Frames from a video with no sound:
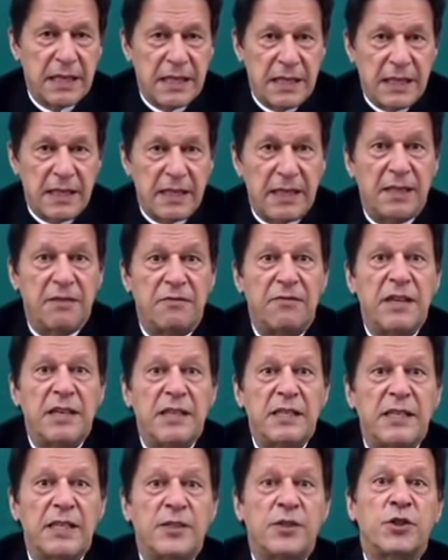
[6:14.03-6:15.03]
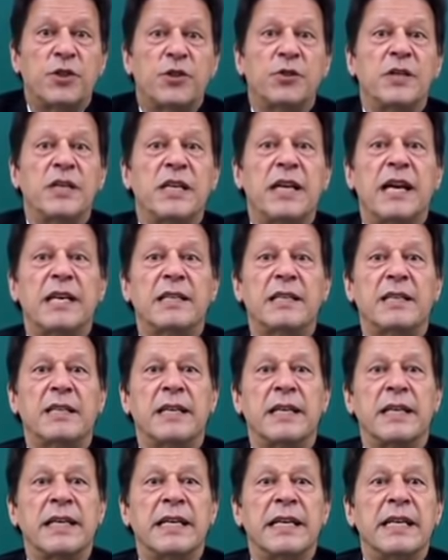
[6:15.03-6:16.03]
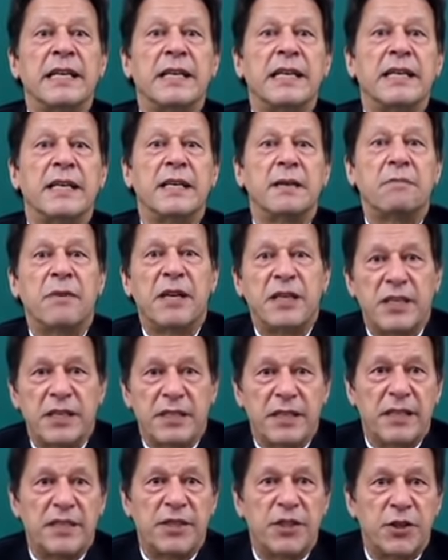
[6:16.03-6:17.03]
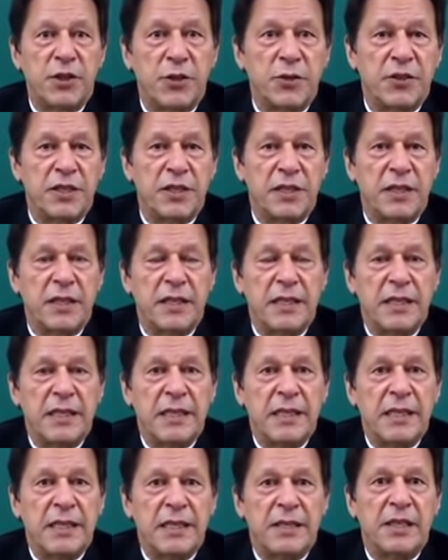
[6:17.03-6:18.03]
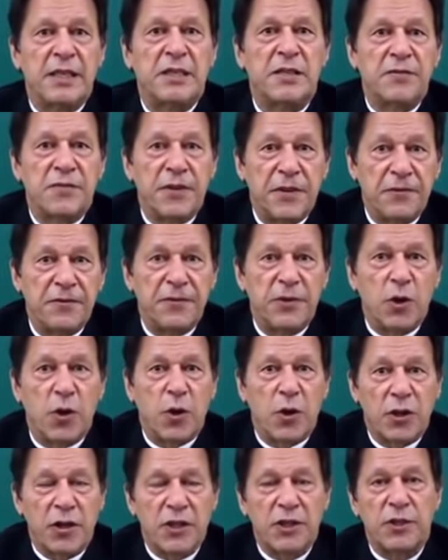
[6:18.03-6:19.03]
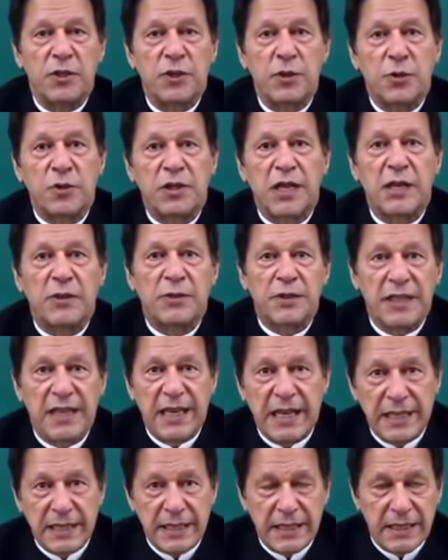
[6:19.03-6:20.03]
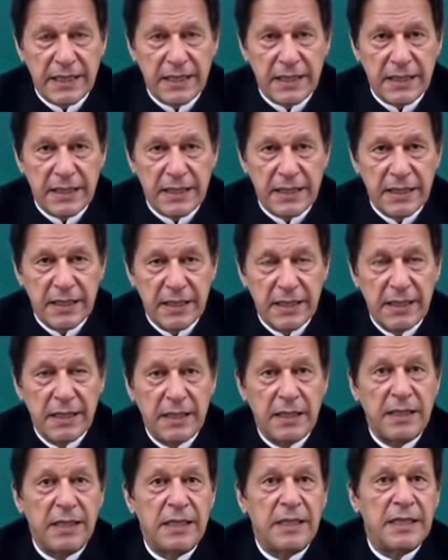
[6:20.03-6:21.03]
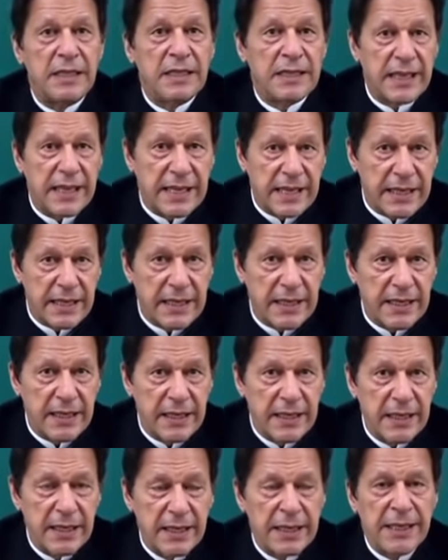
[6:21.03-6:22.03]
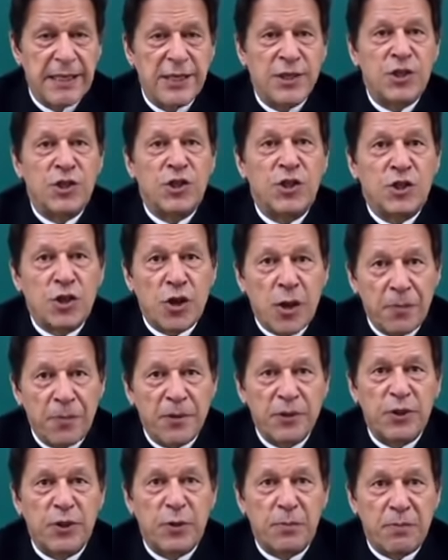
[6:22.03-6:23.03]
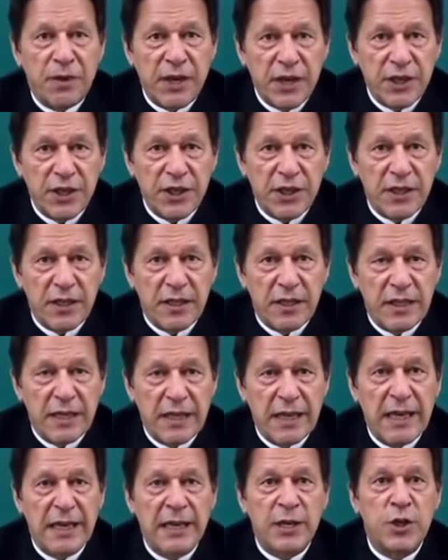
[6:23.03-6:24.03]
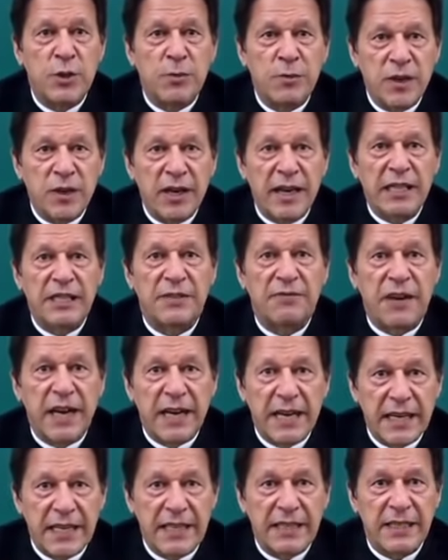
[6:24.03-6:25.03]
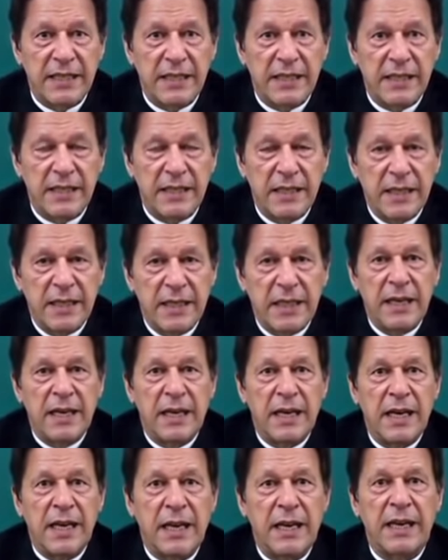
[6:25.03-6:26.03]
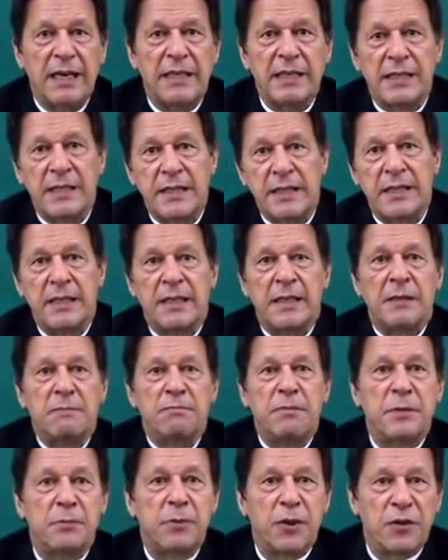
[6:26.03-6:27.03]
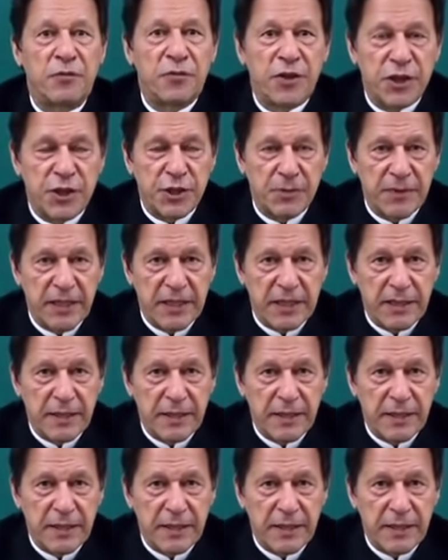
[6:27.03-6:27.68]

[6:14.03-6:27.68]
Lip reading: reverse its unilateral and illegal measures instituted since 5th August 2019. Secondly, stop its oppression and human rights violations against the people of Kashmir.